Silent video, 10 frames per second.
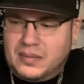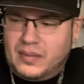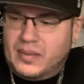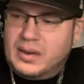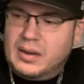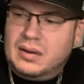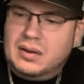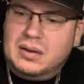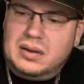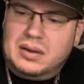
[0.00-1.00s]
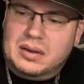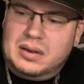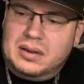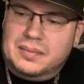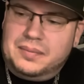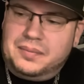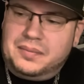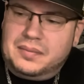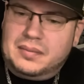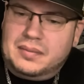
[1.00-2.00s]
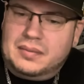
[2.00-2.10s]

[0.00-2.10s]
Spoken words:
(no one is talking)